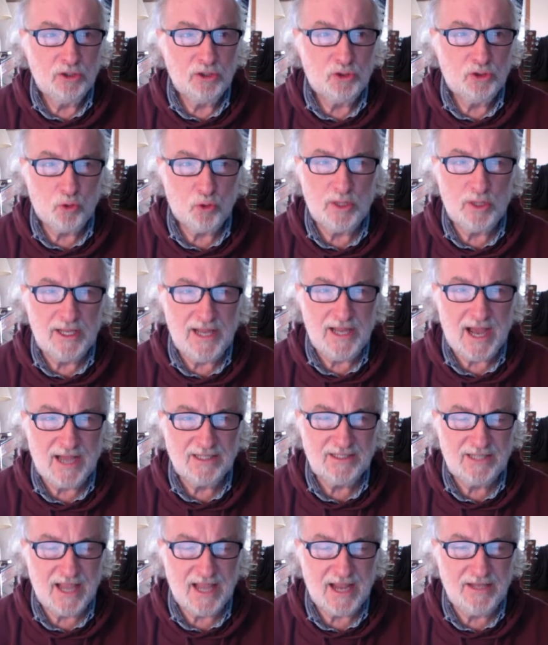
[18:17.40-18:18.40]
Truly
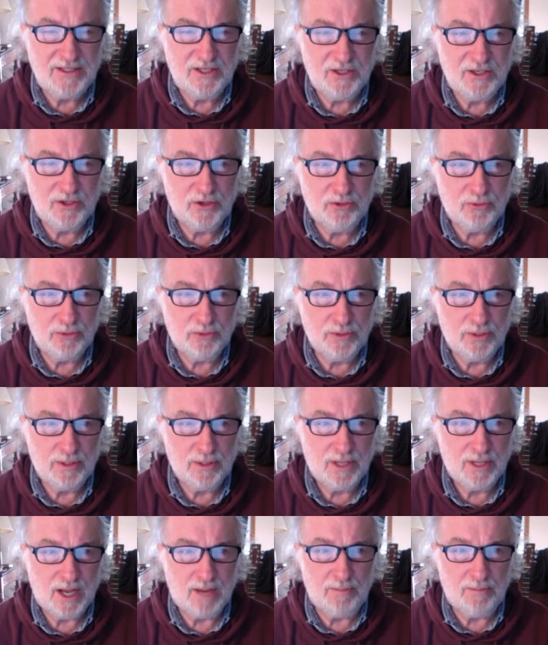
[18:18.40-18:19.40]
I say to you,
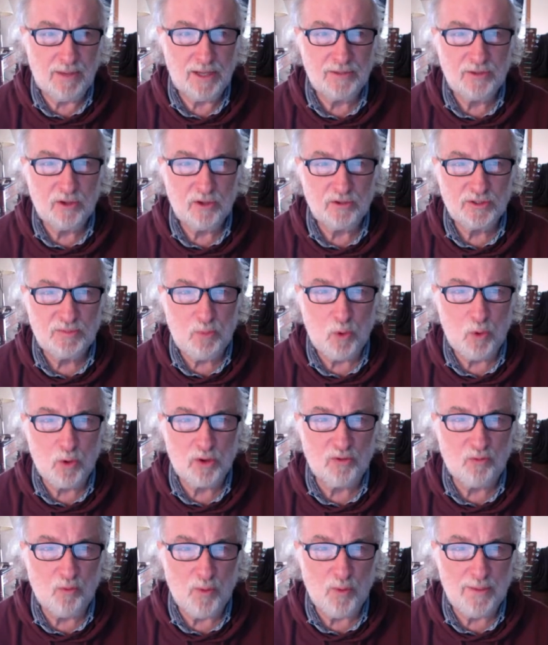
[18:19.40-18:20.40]
among those
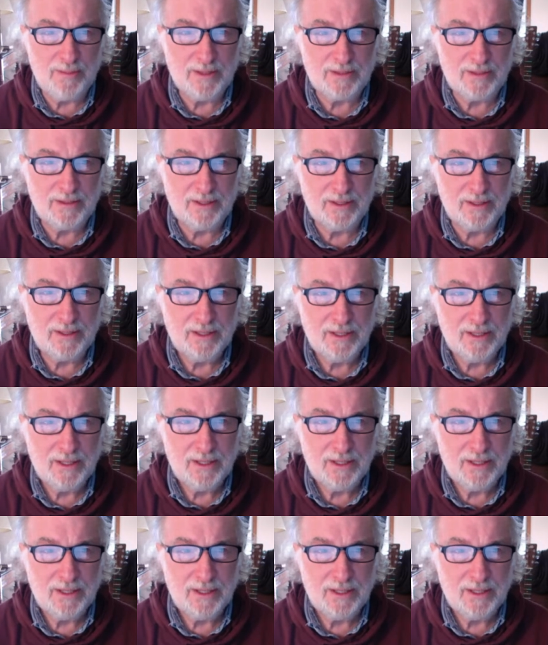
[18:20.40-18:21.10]
born of women,